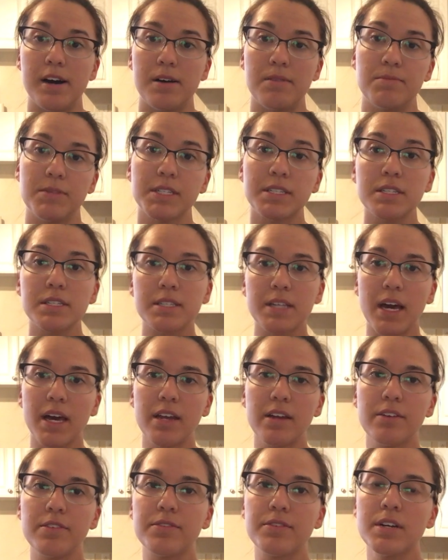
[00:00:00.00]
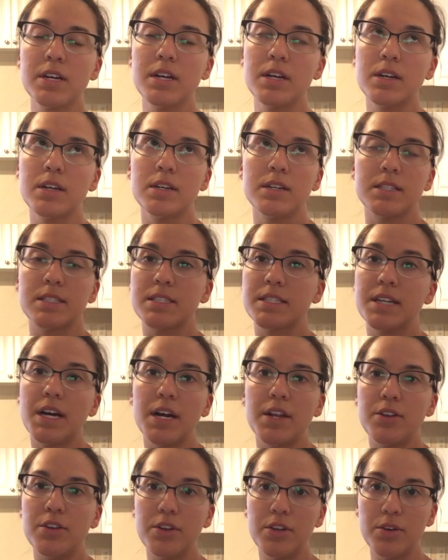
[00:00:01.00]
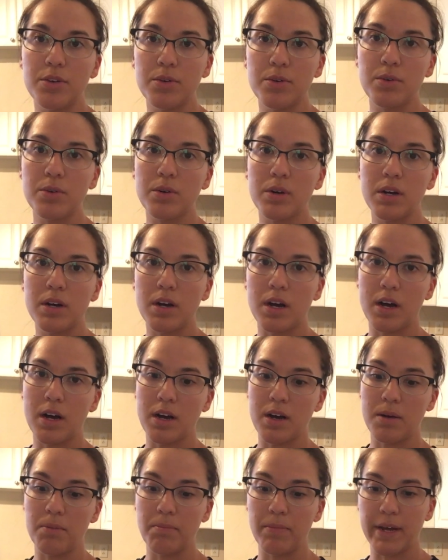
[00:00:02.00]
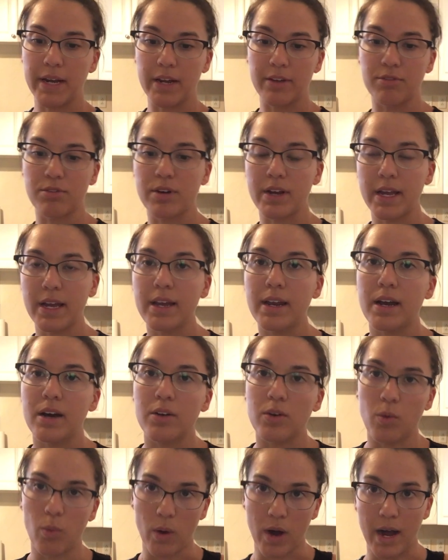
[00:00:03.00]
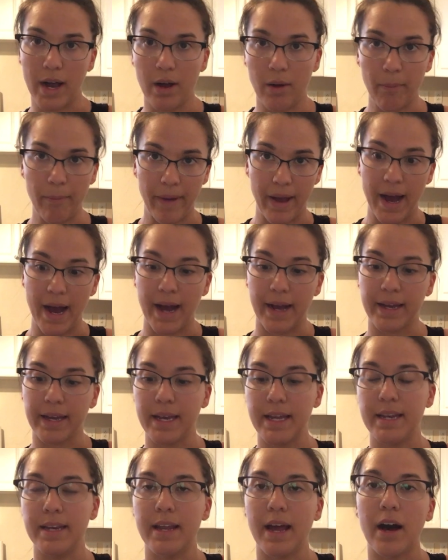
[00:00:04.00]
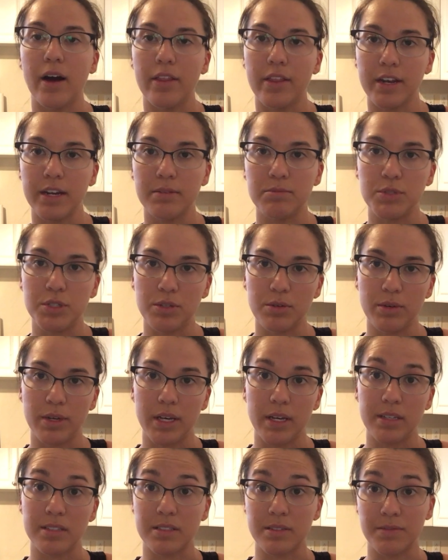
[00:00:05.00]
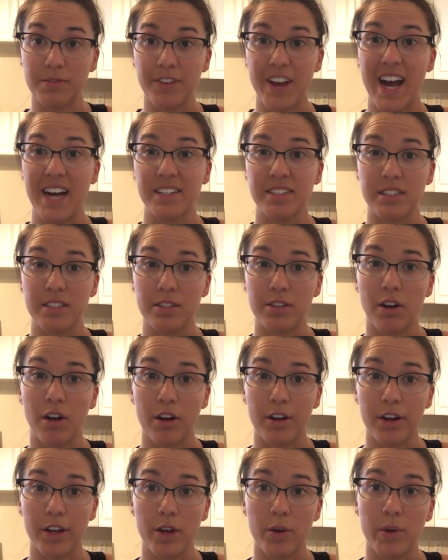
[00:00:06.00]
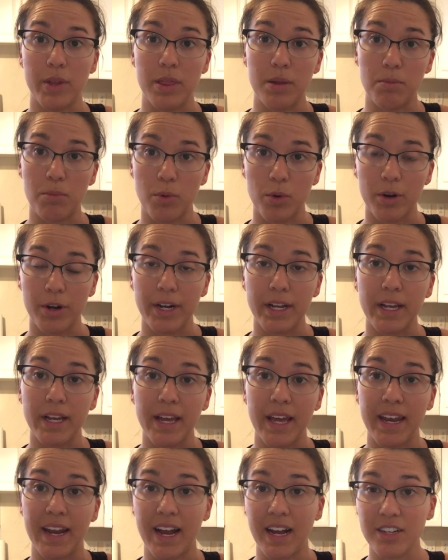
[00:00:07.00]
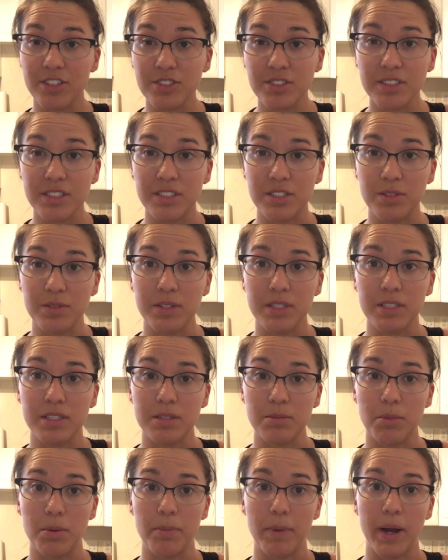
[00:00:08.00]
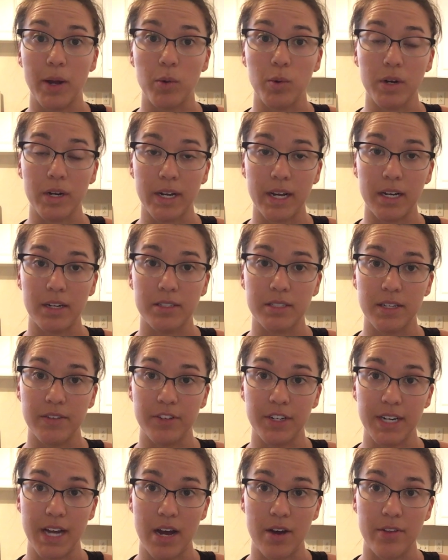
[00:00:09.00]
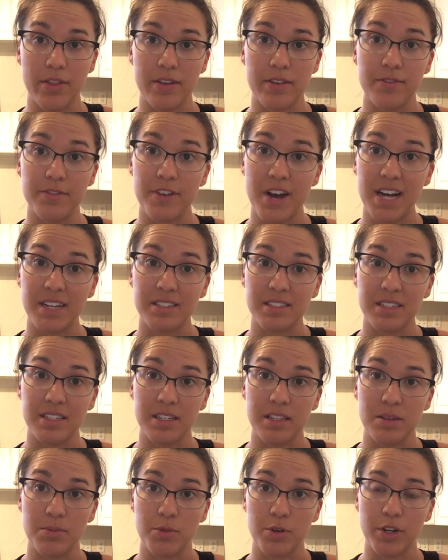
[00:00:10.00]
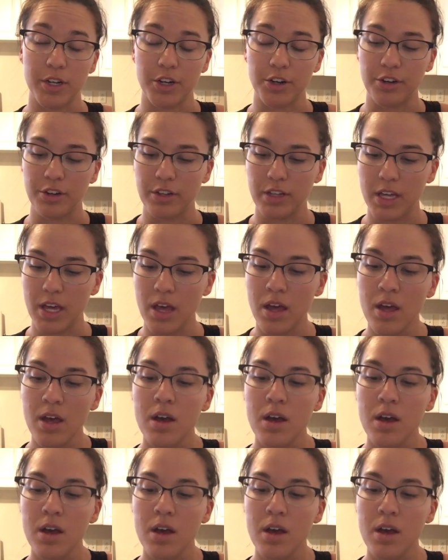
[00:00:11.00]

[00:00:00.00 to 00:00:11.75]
this is kind of, it's not new, but I ran out a while back, and now that I'm doing some fasted cardio in the morning and actually doing some of my workouts every now and then fasted in the morning early,